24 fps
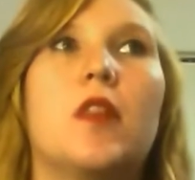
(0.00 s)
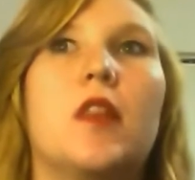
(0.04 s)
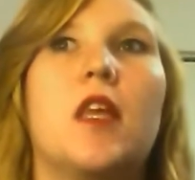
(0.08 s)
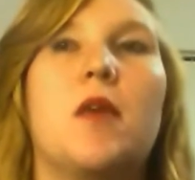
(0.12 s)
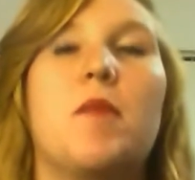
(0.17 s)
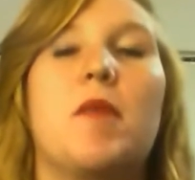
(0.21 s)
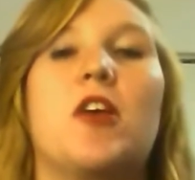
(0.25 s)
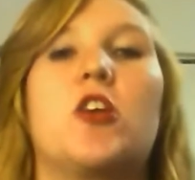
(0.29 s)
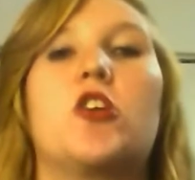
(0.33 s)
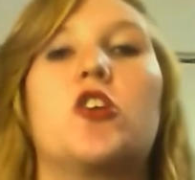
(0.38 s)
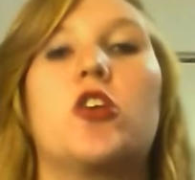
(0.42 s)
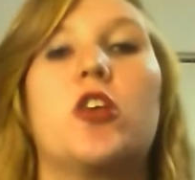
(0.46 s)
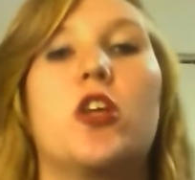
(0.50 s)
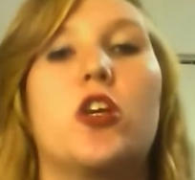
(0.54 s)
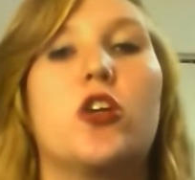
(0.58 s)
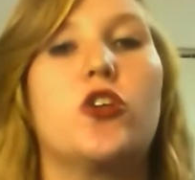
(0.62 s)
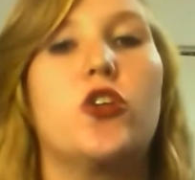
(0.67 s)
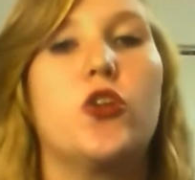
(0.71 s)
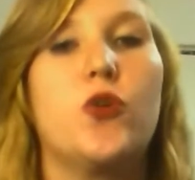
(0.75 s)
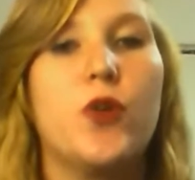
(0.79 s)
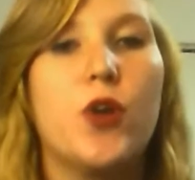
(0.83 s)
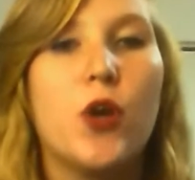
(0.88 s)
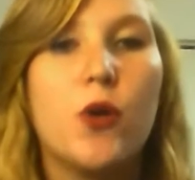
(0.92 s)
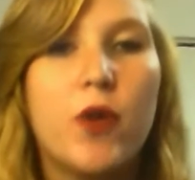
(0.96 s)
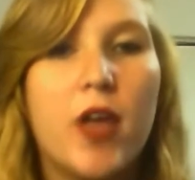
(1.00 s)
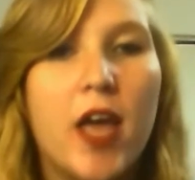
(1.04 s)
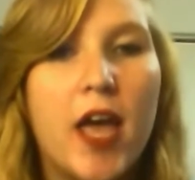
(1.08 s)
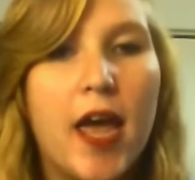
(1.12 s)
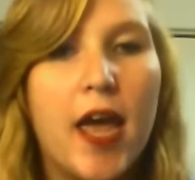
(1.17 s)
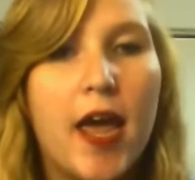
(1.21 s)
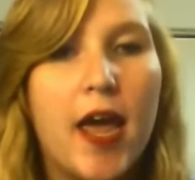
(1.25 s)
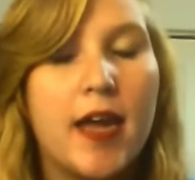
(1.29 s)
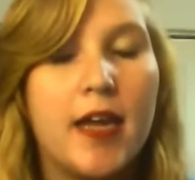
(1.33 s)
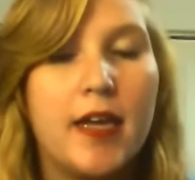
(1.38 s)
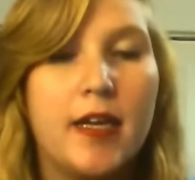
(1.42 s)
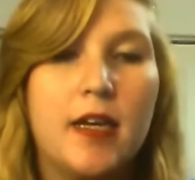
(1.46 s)
They make sure that you're doing
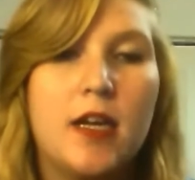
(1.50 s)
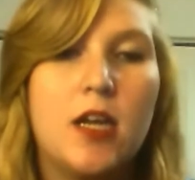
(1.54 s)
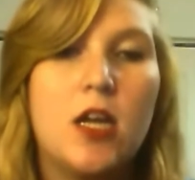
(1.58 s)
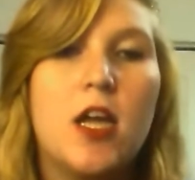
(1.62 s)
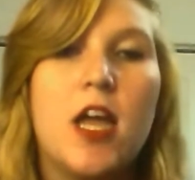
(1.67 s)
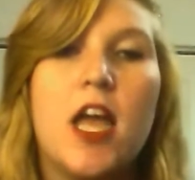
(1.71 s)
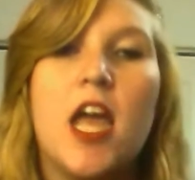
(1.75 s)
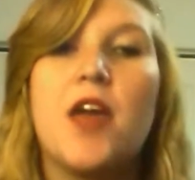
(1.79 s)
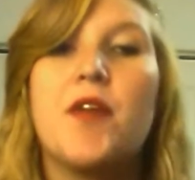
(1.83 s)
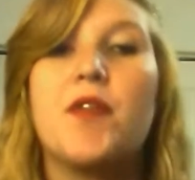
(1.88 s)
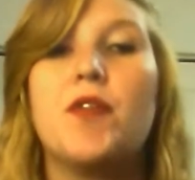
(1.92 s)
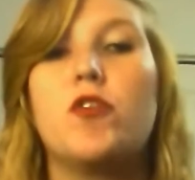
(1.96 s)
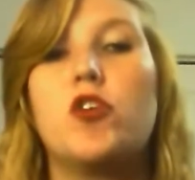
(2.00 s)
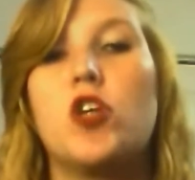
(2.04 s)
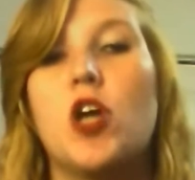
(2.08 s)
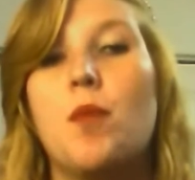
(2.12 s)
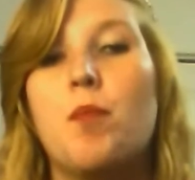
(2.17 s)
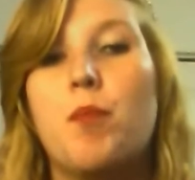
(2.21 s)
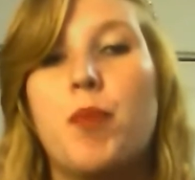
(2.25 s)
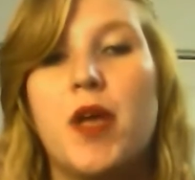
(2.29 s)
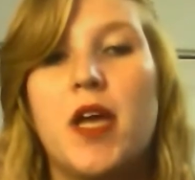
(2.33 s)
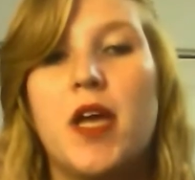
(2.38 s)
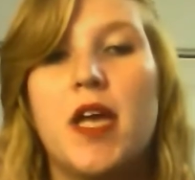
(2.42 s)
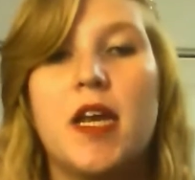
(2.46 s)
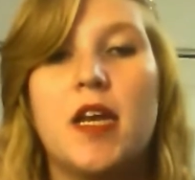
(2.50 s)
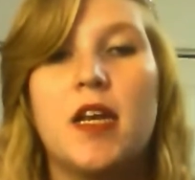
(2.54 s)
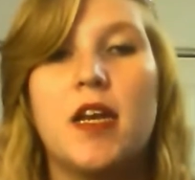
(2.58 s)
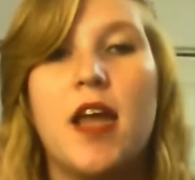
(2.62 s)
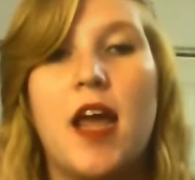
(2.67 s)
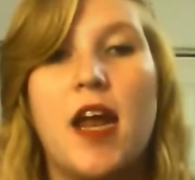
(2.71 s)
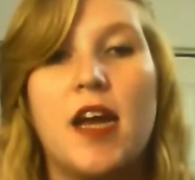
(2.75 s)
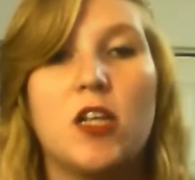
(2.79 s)
okay. If you jump in